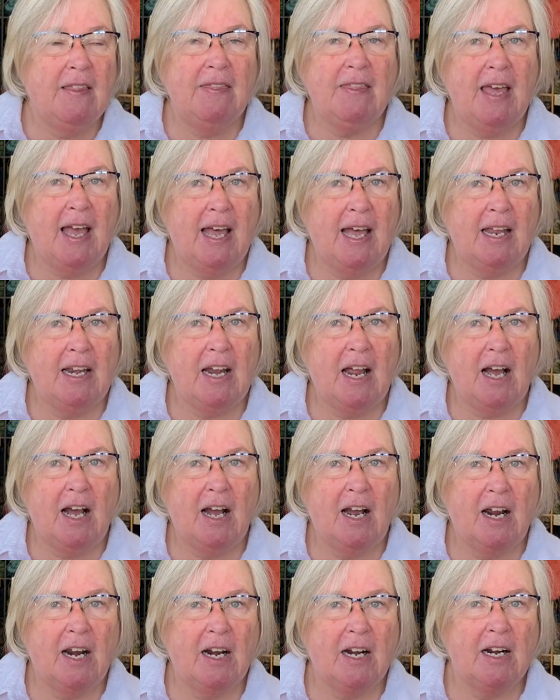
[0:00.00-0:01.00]
that
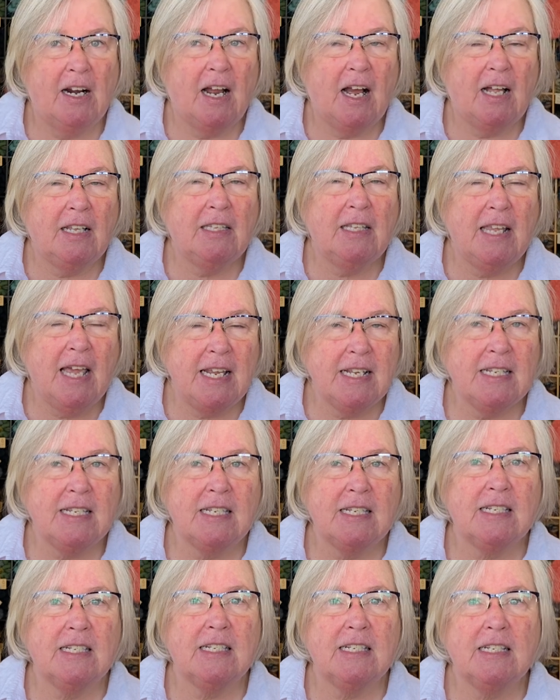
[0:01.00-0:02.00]
are
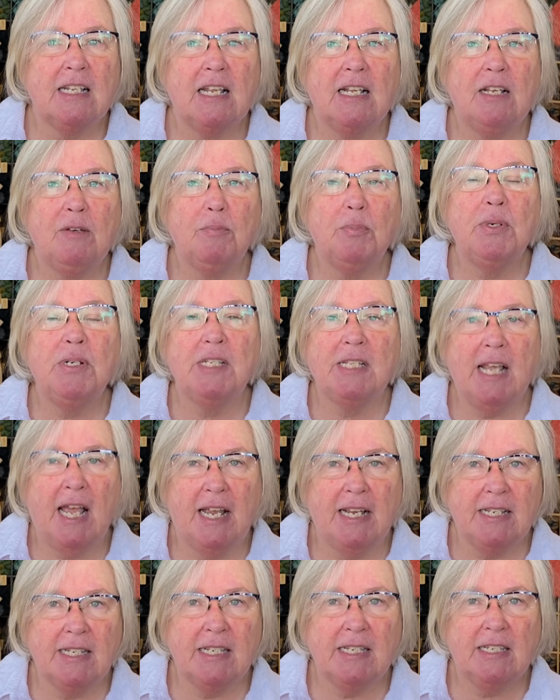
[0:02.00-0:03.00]
less
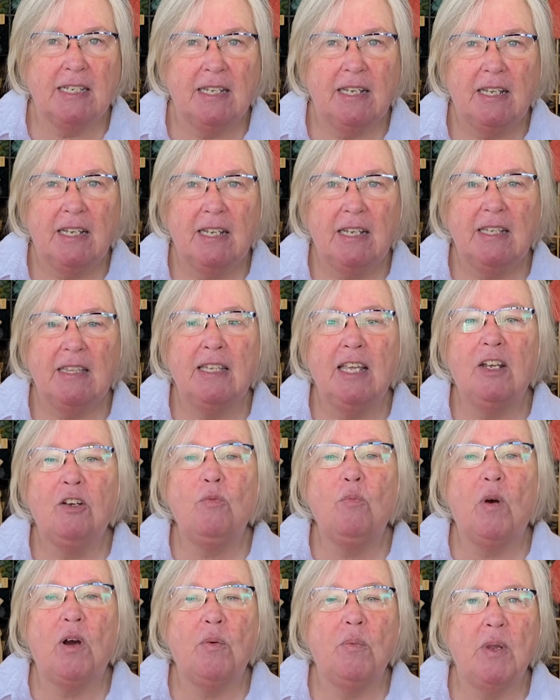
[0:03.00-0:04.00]
precise
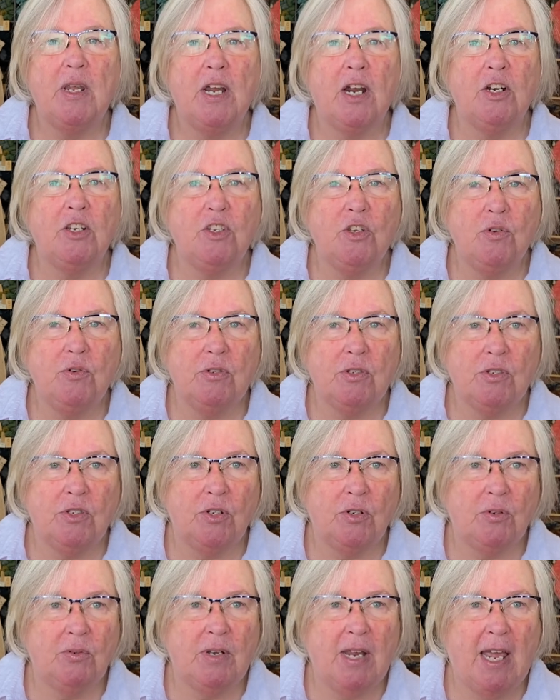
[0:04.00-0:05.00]
than what we are used
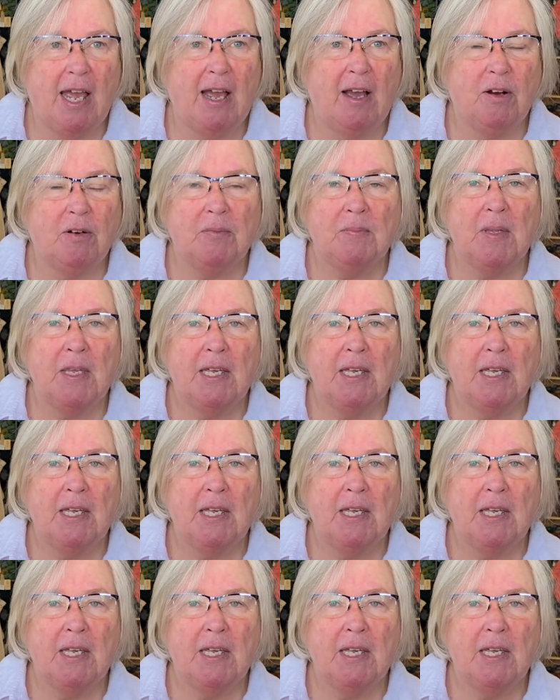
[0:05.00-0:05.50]
to now.